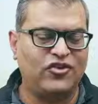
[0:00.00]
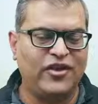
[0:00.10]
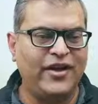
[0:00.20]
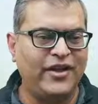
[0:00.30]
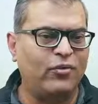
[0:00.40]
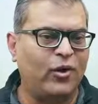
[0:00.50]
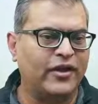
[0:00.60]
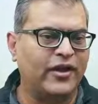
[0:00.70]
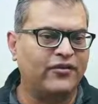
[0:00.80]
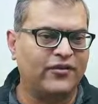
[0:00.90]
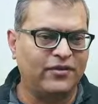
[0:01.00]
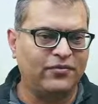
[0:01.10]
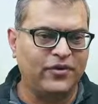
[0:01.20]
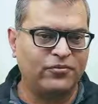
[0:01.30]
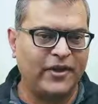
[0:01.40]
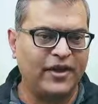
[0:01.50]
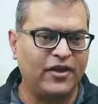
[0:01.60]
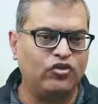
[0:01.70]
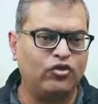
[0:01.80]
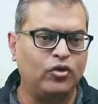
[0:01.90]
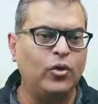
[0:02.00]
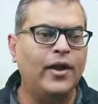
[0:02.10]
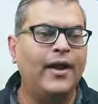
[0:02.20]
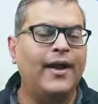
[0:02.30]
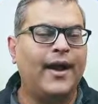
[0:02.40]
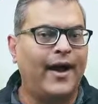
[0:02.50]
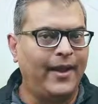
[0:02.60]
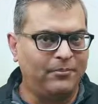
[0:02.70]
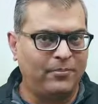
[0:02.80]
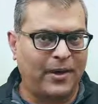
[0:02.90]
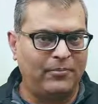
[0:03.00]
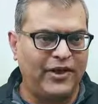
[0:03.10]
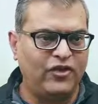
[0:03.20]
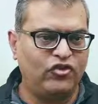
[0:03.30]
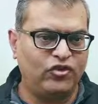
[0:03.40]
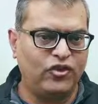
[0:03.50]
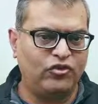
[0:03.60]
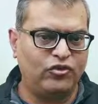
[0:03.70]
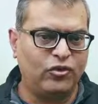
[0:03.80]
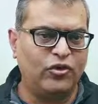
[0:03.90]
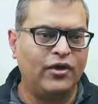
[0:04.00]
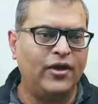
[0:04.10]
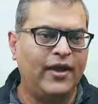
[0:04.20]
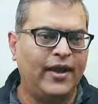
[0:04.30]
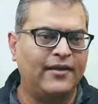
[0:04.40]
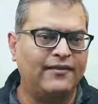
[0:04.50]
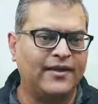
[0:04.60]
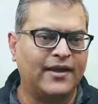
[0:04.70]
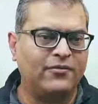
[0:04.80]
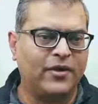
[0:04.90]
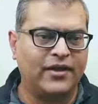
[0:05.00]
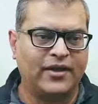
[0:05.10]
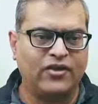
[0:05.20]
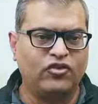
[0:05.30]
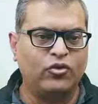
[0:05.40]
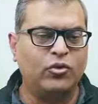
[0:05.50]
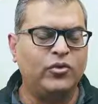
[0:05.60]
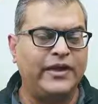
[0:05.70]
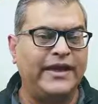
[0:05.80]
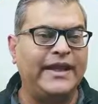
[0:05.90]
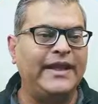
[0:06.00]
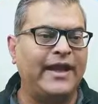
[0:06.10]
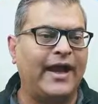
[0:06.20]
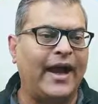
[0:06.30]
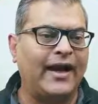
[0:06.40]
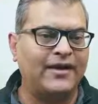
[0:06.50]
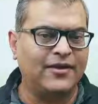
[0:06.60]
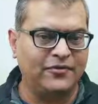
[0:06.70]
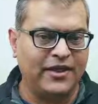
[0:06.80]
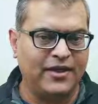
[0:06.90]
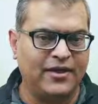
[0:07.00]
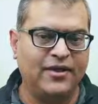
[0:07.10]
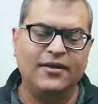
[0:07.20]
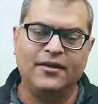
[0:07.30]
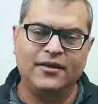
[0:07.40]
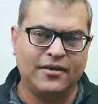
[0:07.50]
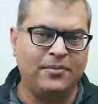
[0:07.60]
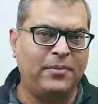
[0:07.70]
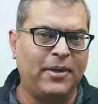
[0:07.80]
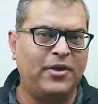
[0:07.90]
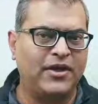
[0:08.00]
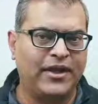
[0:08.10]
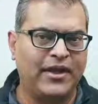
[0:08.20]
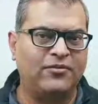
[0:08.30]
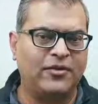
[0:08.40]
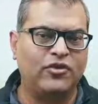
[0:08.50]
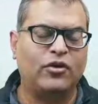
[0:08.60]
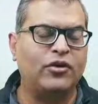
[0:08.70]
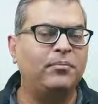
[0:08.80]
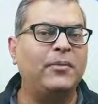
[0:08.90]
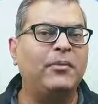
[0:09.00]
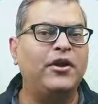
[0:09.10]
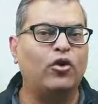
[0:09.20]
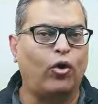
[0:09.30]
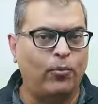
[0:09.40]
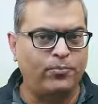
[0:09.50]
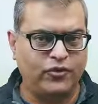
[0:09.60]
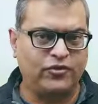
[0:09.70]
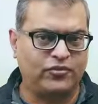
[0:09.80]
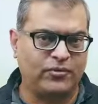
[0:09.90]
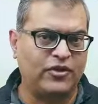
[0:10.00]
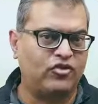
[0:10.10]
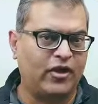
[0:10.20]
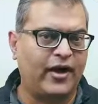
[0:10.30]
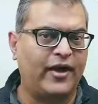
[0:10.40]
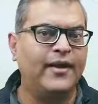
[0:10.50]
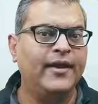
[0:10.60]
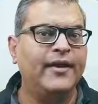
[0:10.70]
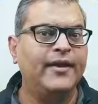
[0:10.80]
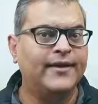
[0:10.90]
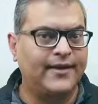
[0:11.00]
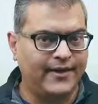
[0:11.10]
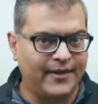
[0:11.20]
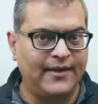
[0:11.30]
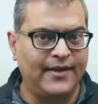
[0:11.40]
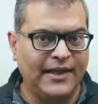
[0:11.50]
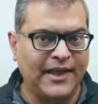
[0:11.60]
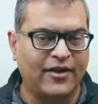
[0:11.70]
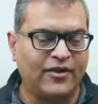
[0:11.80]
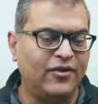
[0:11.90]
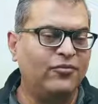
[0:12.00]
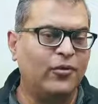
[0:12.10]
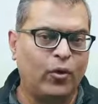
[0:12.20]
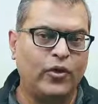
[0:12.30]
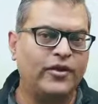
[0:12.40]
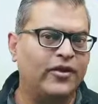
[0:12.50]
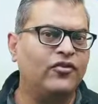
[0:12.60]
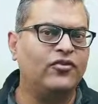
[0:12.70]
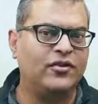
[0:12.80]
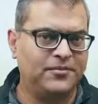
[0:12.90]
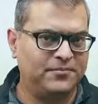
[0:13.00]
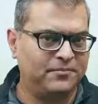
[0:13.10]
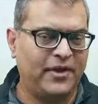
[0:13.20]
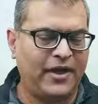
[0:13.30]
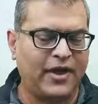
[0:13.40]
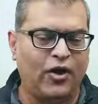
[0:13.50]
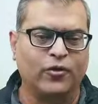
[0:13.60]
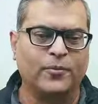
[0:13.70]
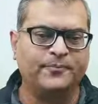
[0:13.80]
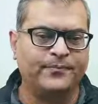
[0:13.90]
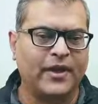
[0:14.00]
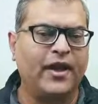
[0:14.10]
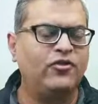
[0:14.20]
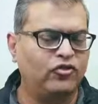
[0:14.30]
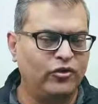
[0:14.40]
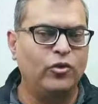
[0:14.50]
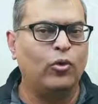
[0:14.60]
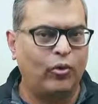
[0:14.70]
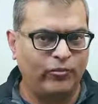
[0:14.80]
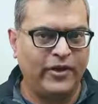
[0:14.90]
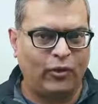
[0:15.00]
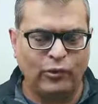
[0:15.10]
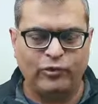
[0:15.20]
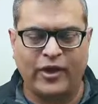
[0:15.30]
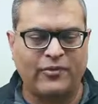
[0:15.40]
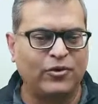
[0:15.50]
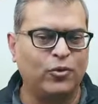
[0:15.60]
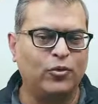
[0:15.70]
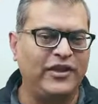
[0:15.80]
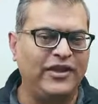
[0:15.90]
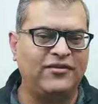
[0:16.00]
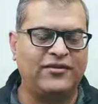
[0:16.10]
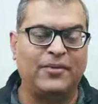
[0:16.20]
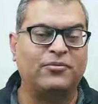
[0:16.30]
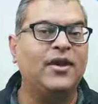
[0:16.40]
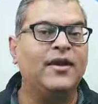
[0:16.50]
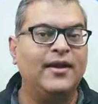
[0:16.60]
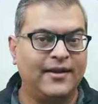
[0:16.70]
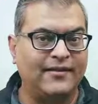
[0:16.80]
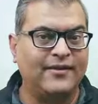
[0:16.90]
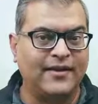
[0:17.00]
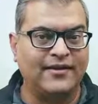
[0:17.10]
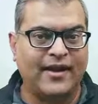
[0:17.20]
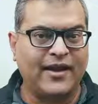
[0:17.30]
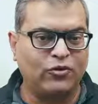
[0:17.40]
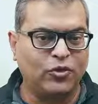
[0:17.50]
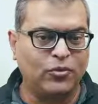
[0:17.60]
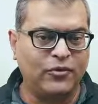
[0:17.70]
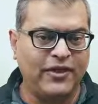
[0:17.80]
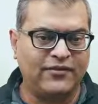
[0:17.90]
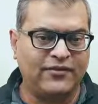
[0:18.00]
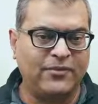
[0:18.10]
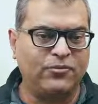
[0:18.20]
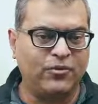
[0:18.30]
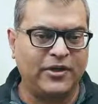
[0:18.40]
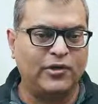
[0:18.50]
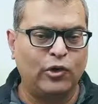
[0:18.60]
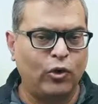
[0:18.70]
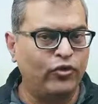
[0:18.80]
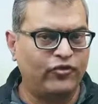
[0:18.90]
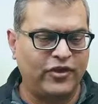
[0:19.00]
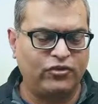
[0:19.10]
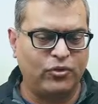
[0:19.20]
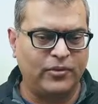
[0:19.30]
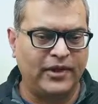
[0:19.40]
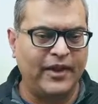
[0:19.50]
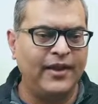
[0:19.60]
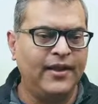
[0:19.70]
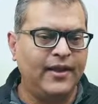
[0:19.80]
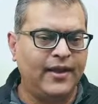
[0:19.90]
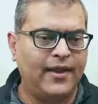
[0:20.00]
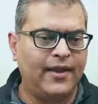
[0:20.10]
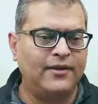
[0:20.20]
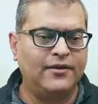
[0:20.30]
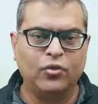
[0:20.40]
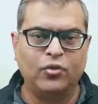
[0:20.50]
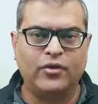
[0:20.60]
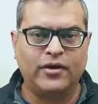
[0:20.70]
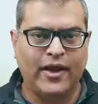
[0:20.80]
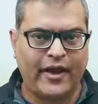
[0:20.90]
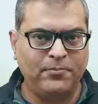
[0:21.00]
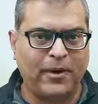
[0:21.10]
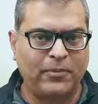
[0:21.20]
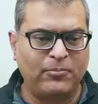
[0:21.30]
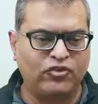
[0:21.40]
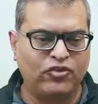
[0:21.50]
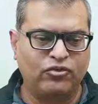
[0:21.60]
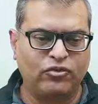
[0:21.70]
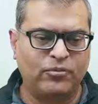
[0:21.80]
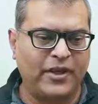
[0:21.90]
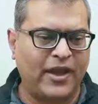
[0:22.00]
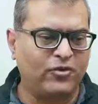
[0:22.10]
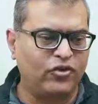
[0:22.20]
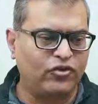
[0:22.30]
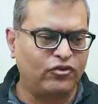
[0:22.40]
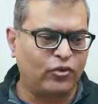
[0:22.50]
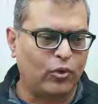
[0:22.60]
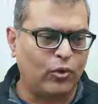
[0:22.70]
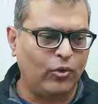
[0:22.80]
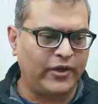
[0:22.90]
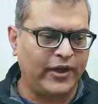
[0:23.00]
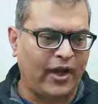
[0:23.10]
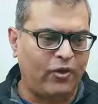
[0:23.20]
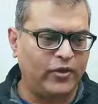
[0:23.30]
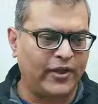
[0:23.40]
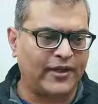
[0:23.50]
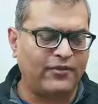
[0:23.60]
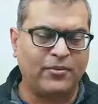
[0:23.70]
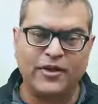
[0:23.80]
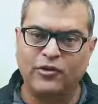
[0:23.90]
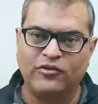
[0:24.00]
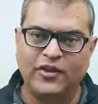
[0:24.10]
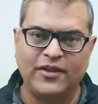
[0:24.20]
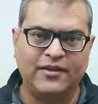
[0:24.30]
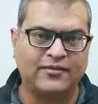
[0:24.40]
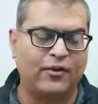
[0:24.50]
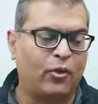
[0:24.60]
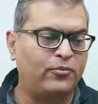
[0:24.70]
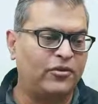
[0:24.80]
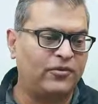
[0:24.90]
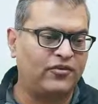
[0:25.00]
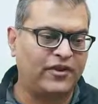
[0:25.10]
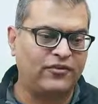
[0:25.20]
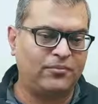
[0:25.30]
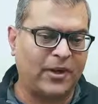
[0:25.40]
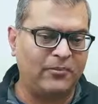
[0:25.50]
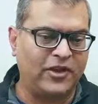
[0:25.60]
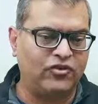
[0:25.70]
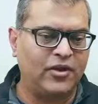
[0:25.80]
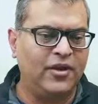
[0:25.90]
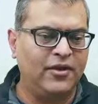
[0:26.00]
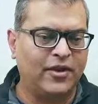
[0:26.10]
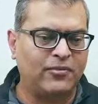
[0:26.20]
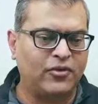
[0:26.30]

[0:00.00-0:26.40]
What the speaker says: the default currency. The first one is to unpublish the store, and the second one is to deactivate the payment gateways or the payment options which are currently active on this account, right? So you will also have to do these steps. Let's understand how to do these steps. So we'll close this overlay, and to unpublish the store, we have to just scroll down, and that's where you'll see there's an option which says publish. You have to